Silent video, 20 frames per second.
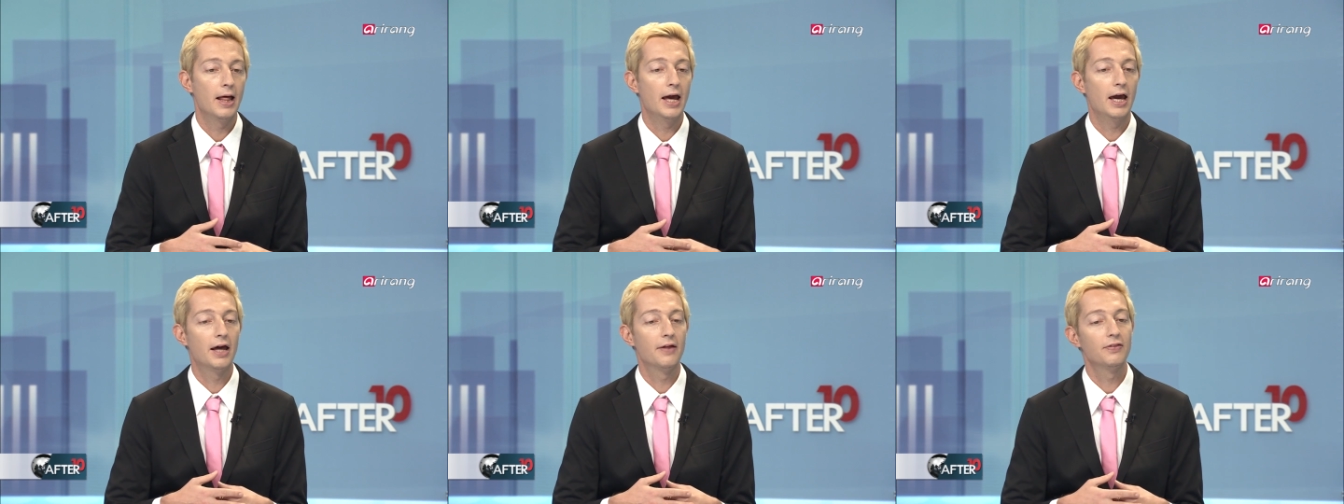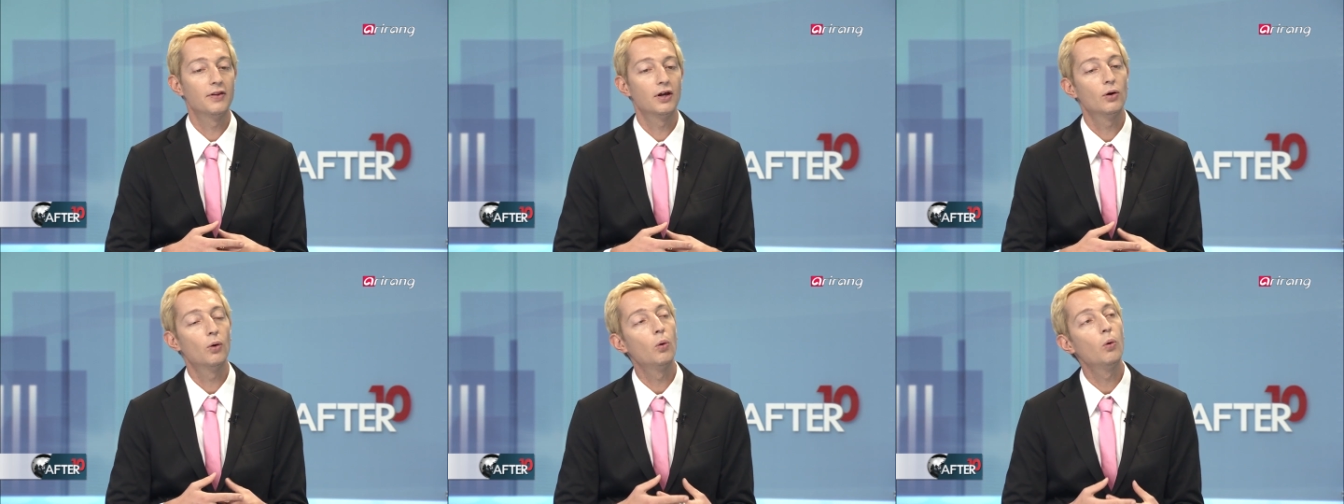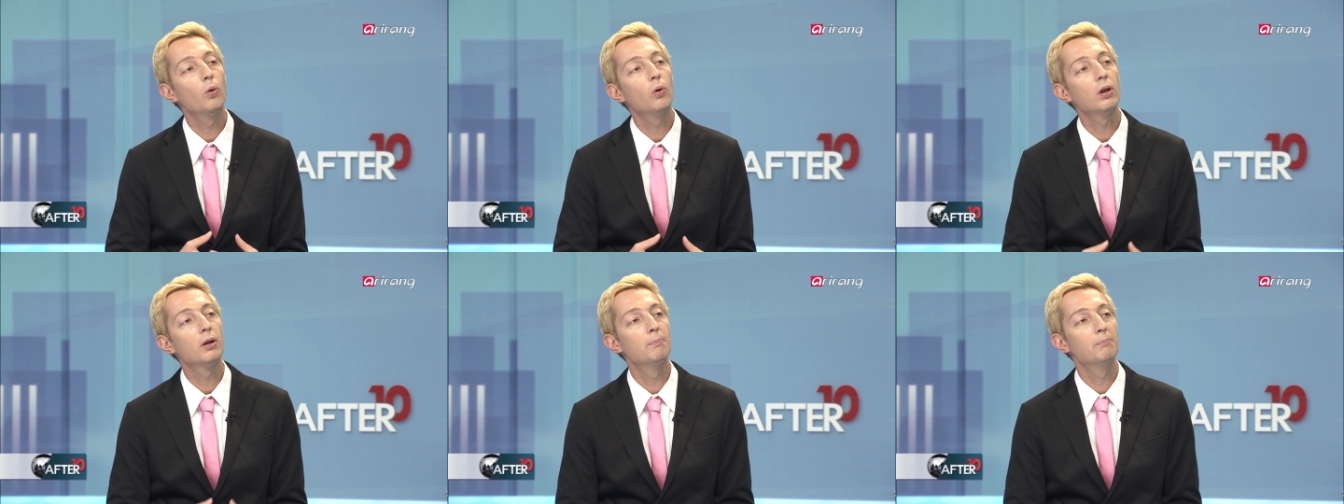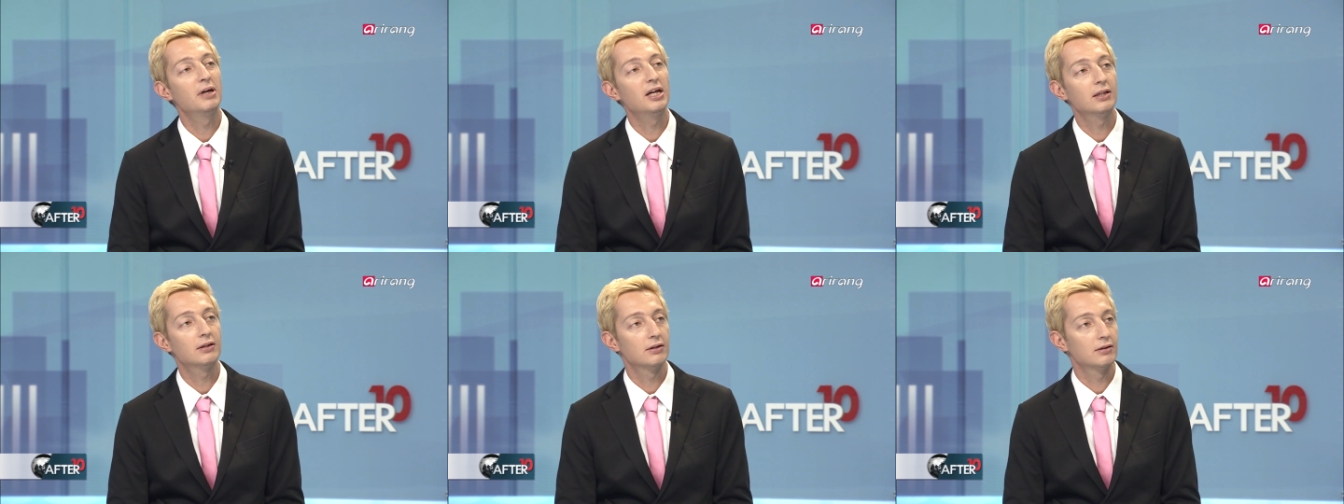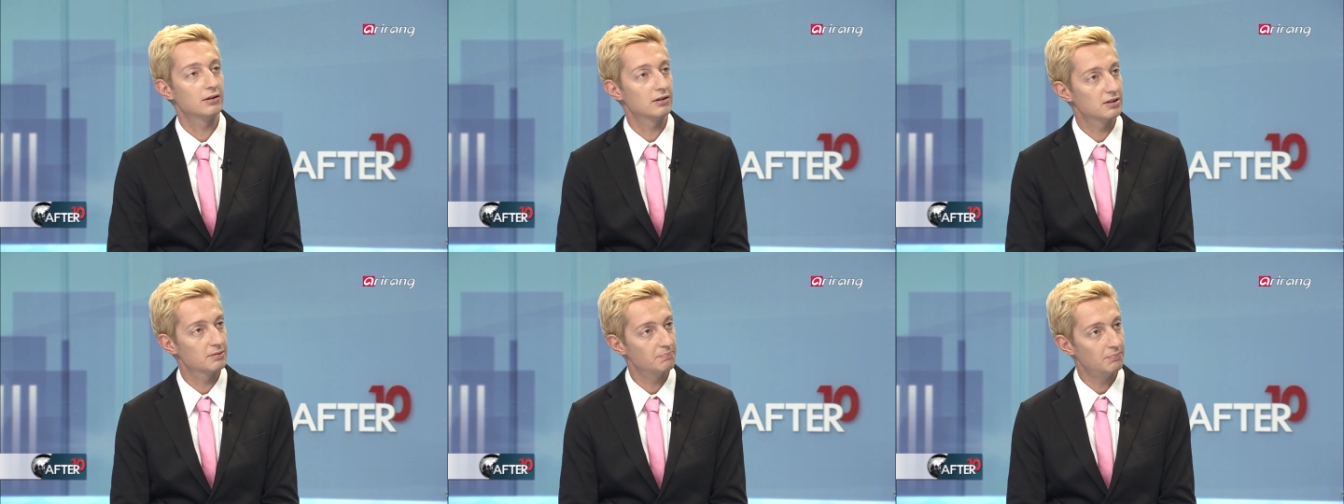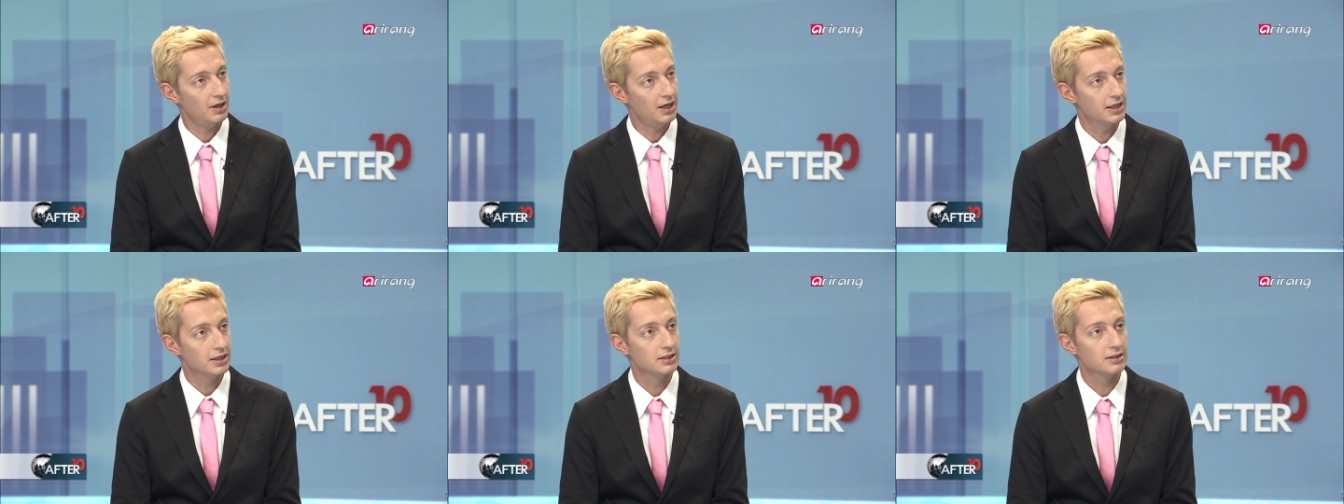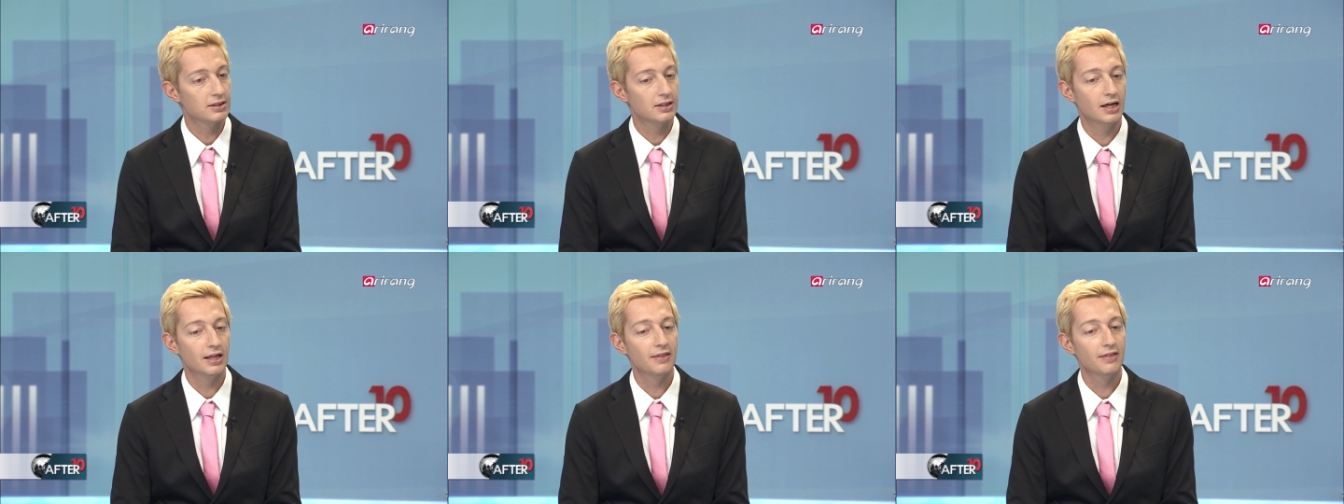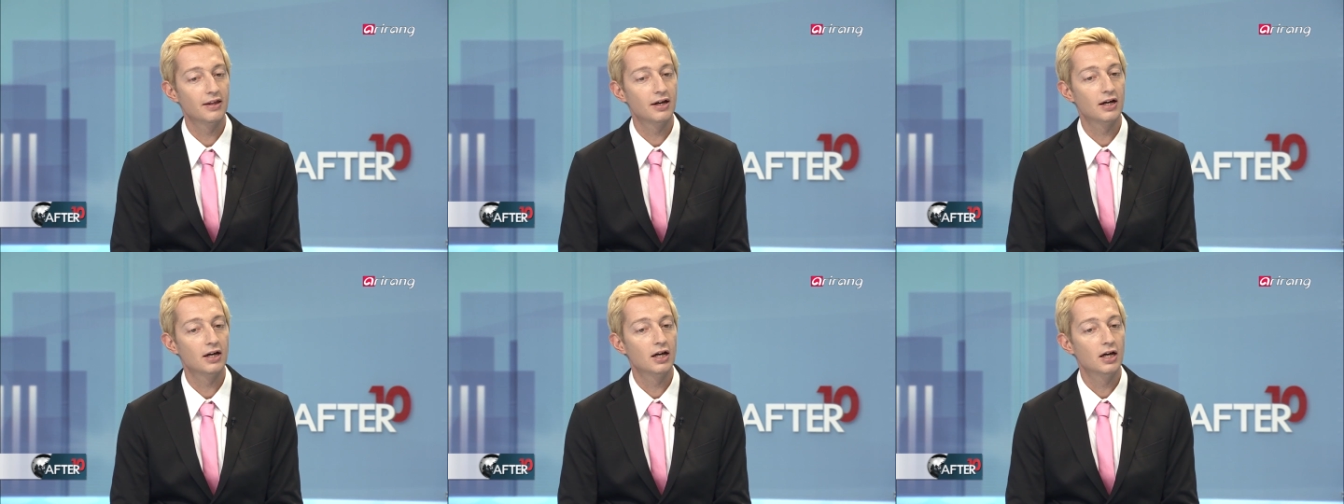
and they all meet in this place. And